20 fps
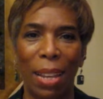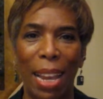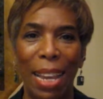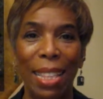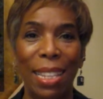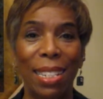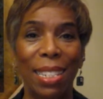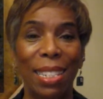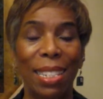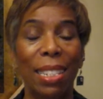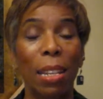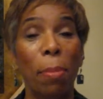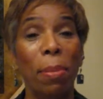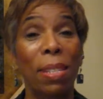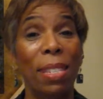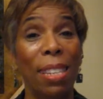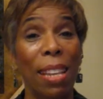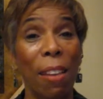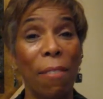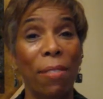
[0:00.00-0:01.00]
And then step
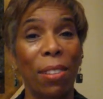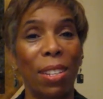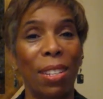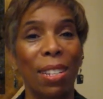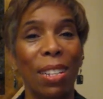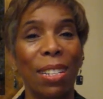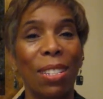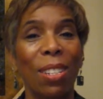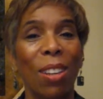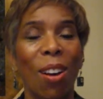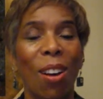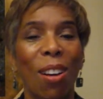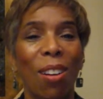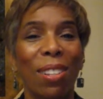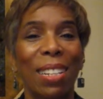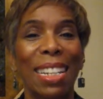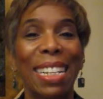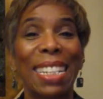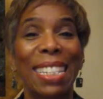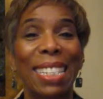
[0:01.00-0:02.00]
7 is
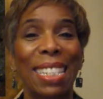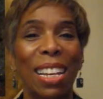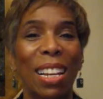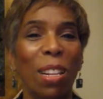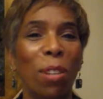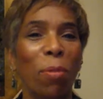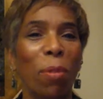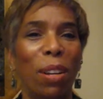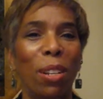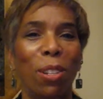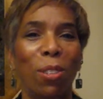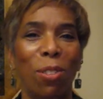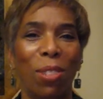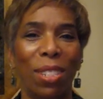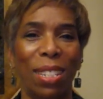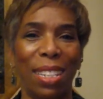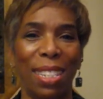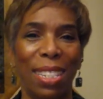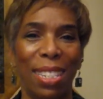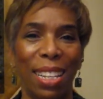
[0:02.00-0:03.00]
called Accelerate Your
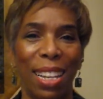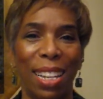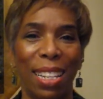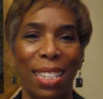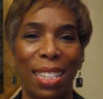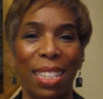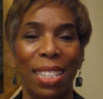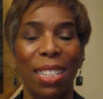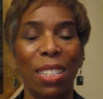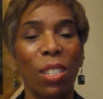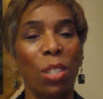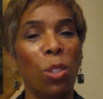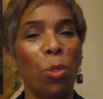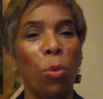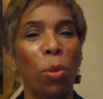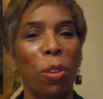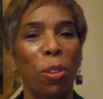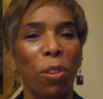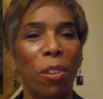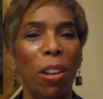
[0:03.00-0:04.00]
Success, and this is
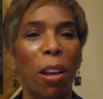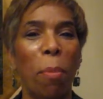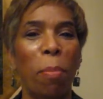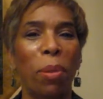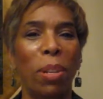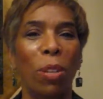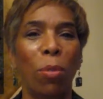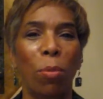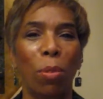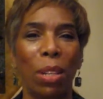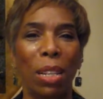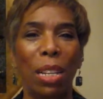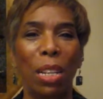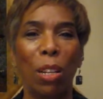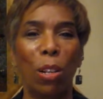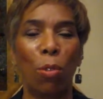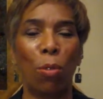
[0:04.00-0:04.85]
where your company really